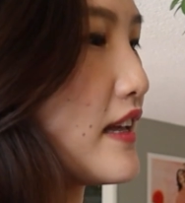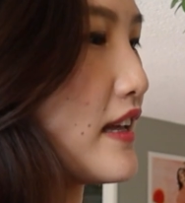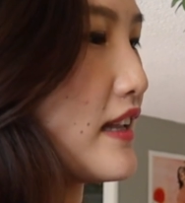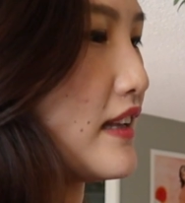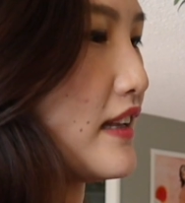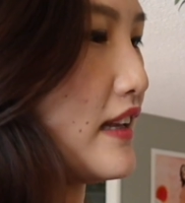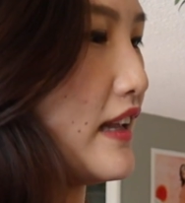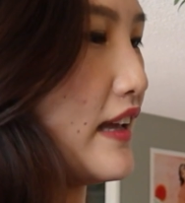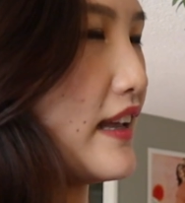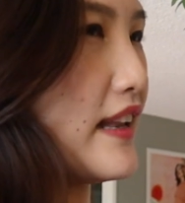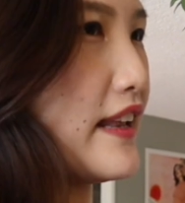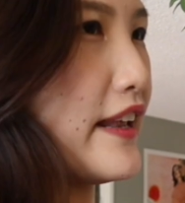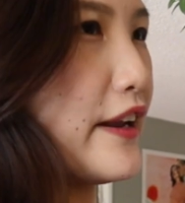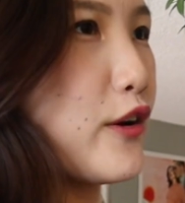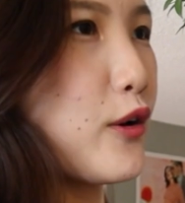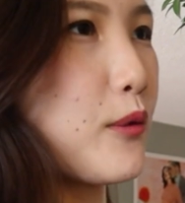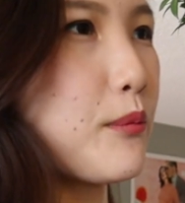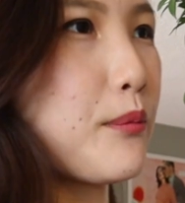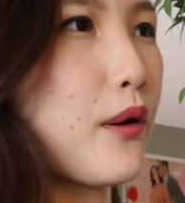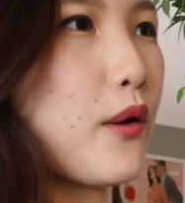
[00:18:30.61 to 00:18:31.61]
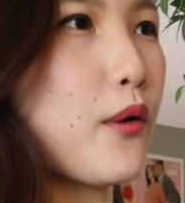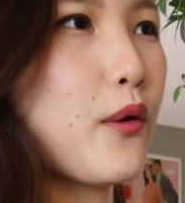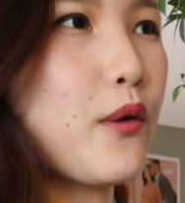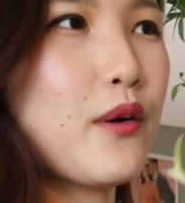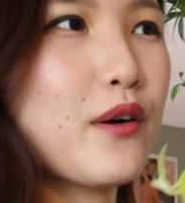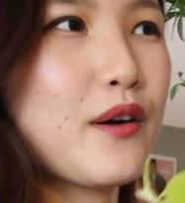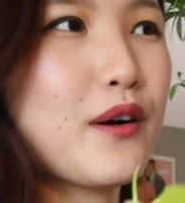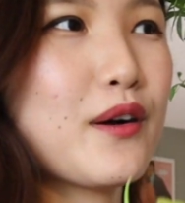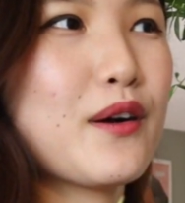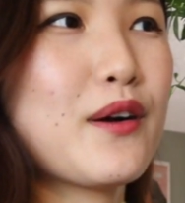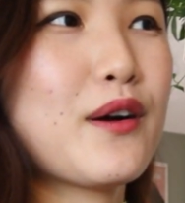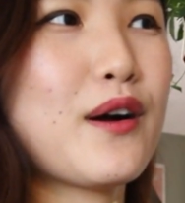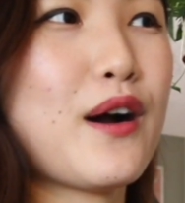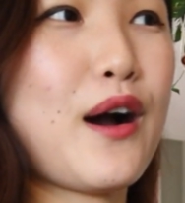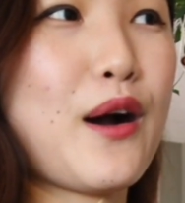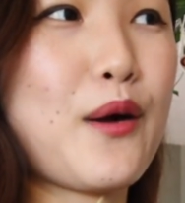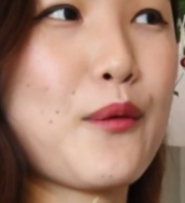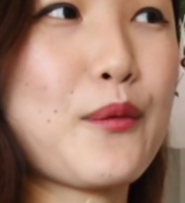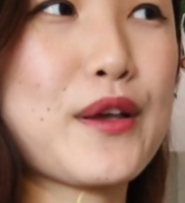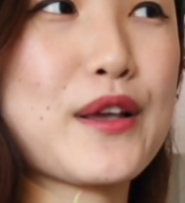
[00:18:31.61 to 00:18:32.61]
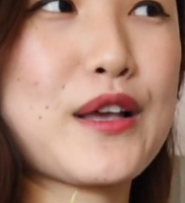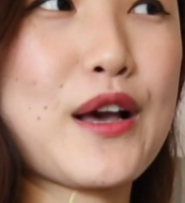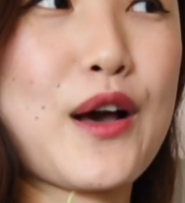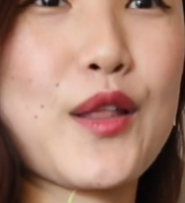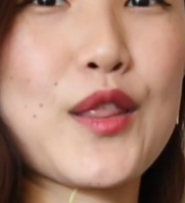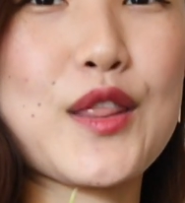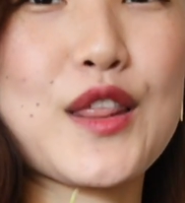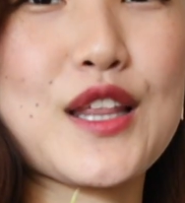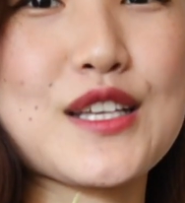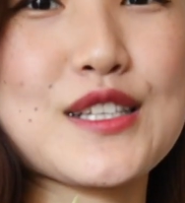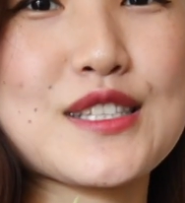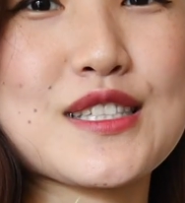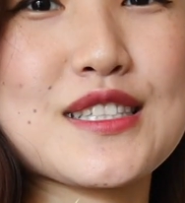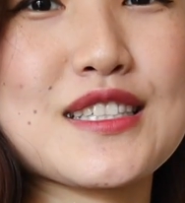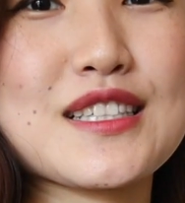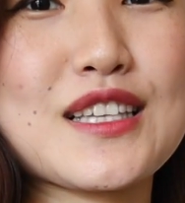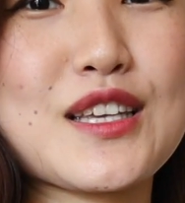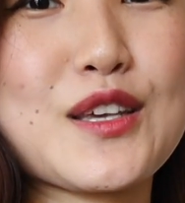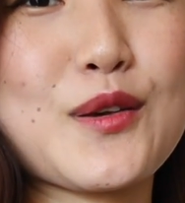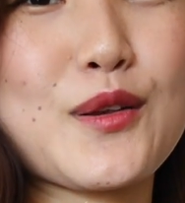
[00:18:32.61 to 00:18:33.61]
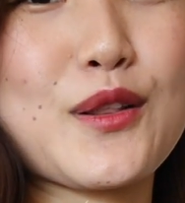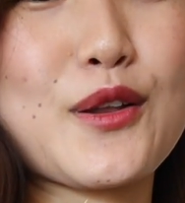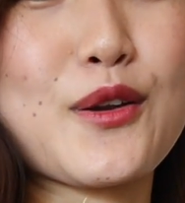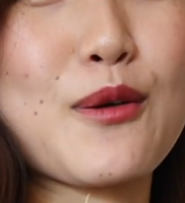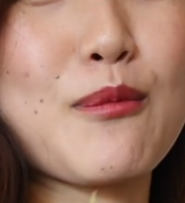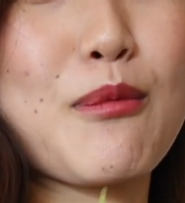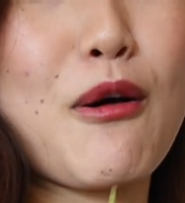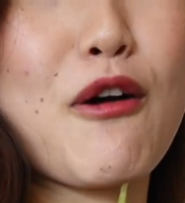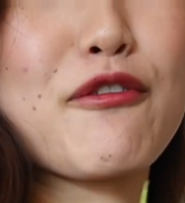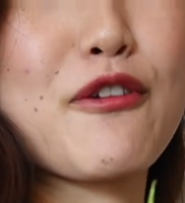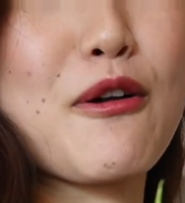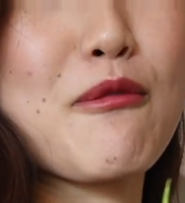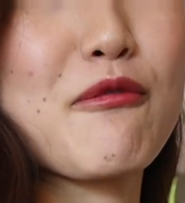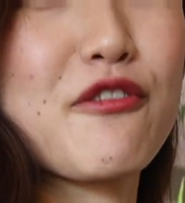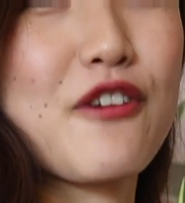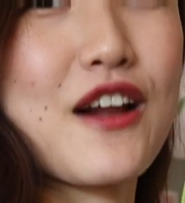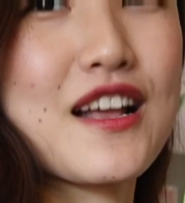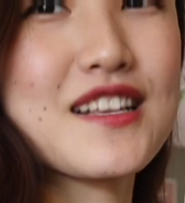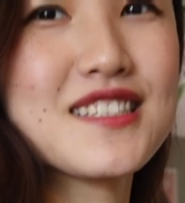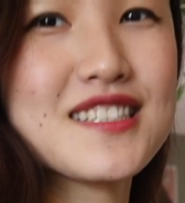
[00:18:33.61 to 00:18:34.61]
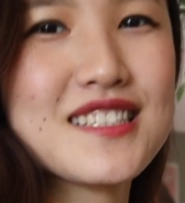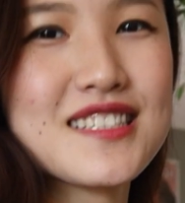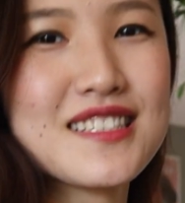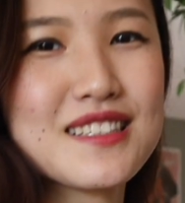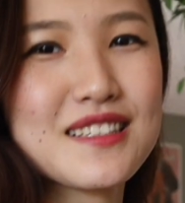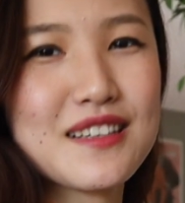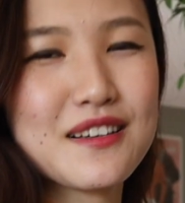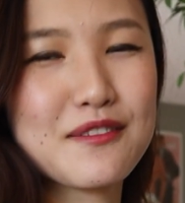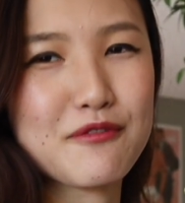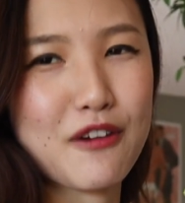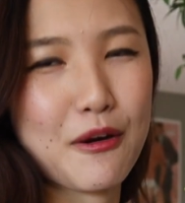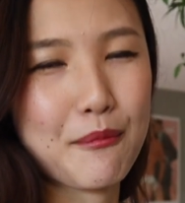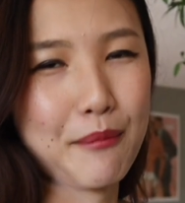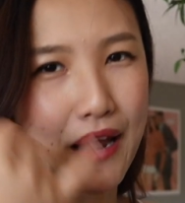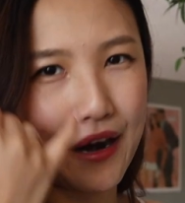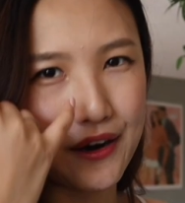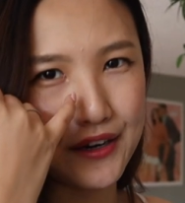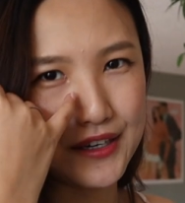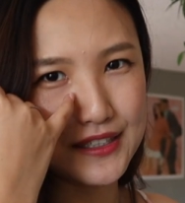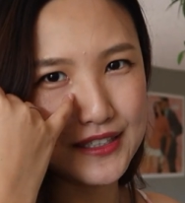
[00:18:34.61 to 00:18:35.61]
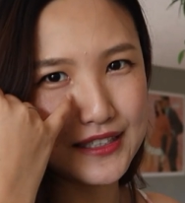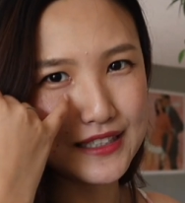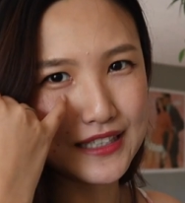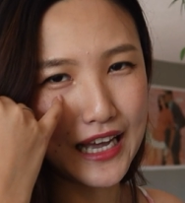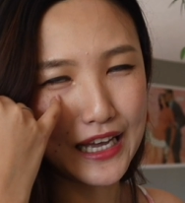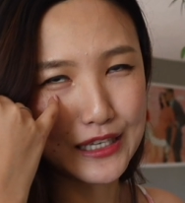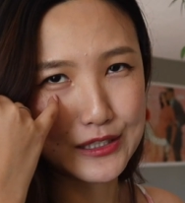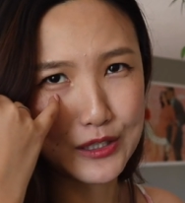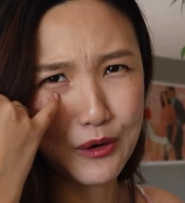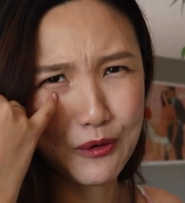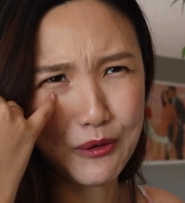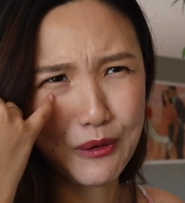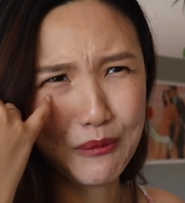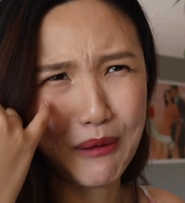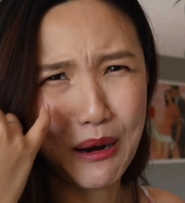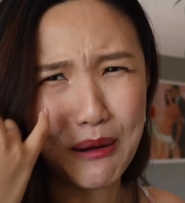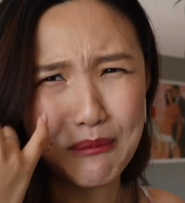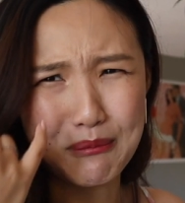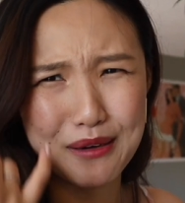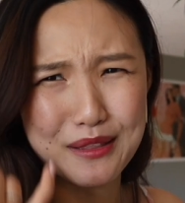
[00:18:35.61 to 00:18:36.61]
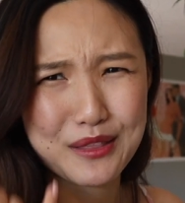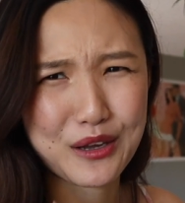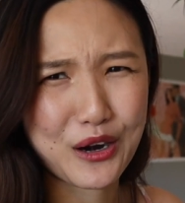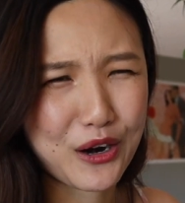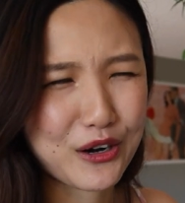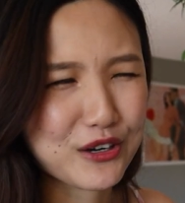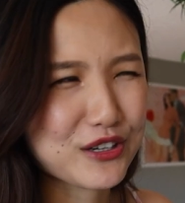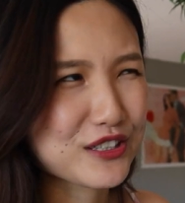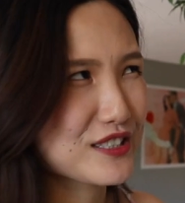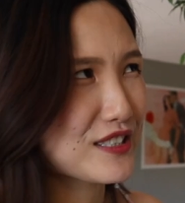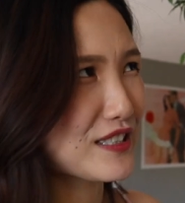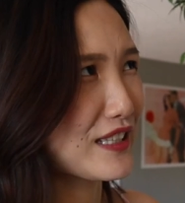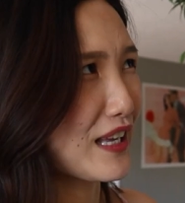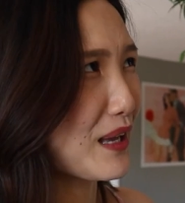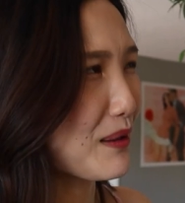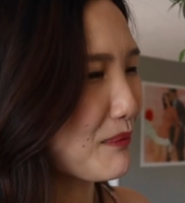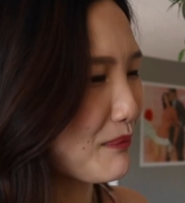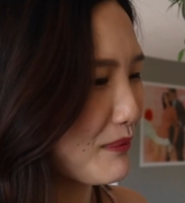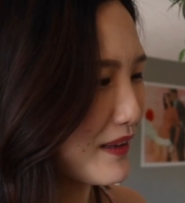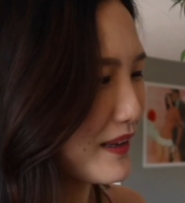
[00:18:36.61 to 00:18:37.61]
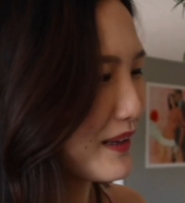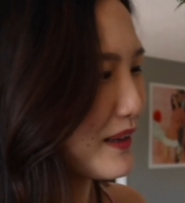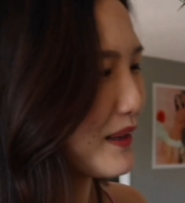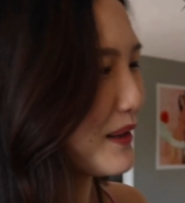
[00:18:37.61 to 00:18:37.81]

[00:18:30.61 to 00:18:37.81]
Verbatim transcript: in a little bowl. We got this cute little bowl from France. From Paris. I don't remember the artist's name,